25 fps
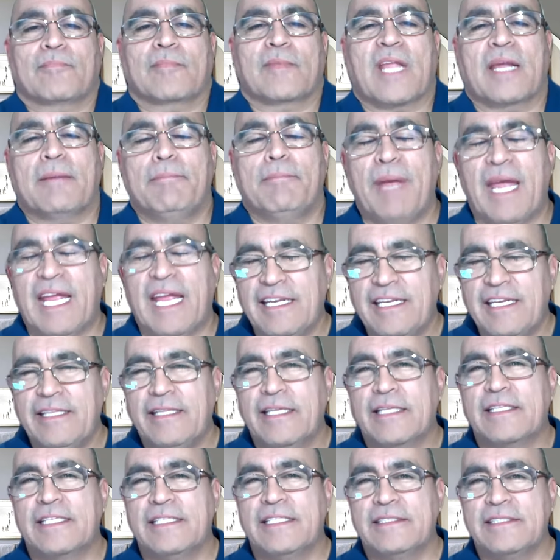Mainly
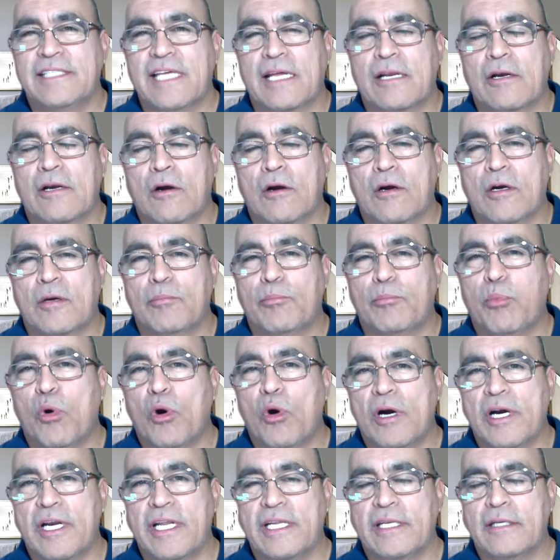the things that are
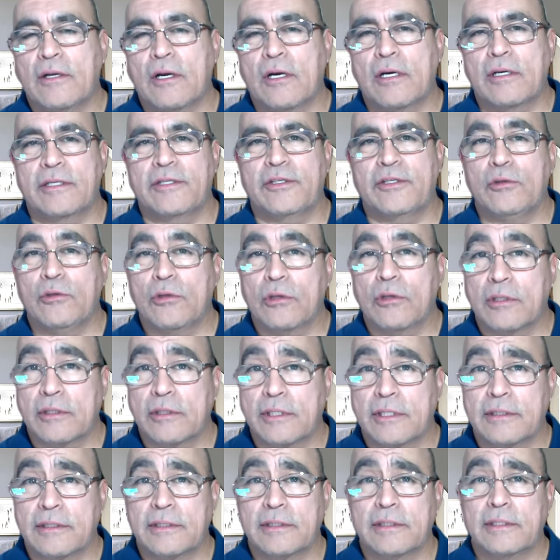important are, you know,
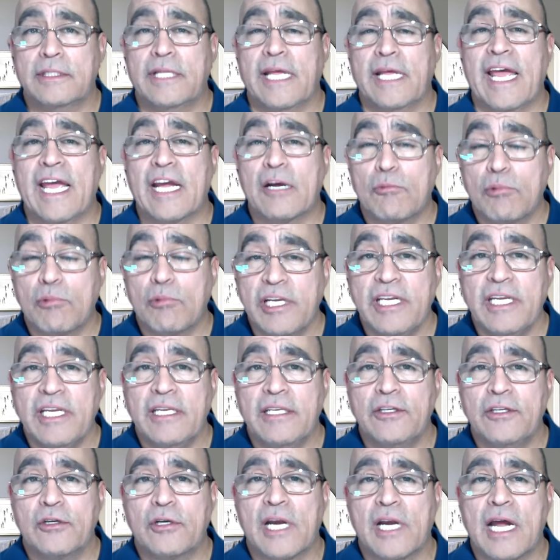the equity
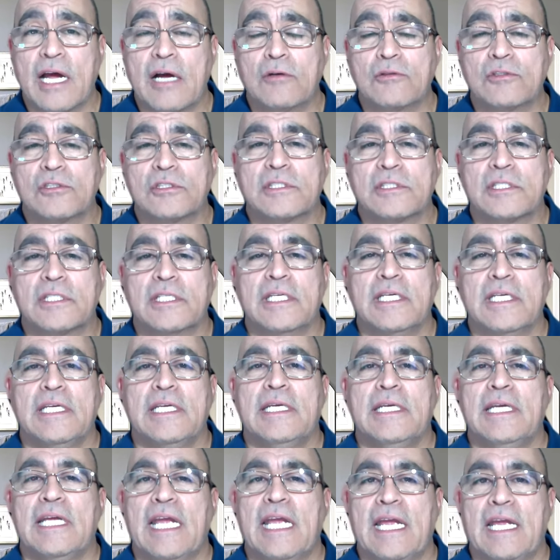in your house
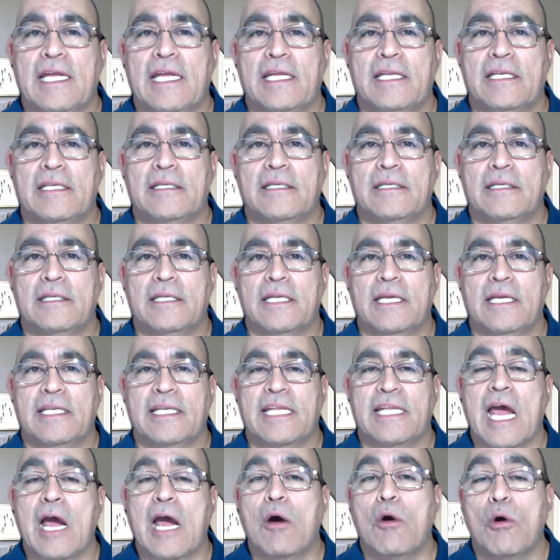and
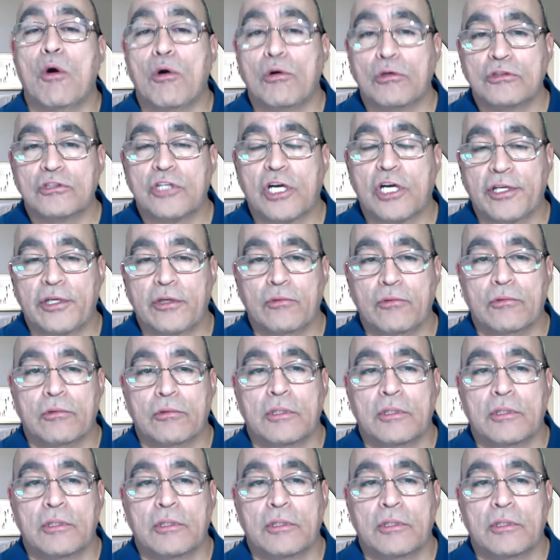how old are you.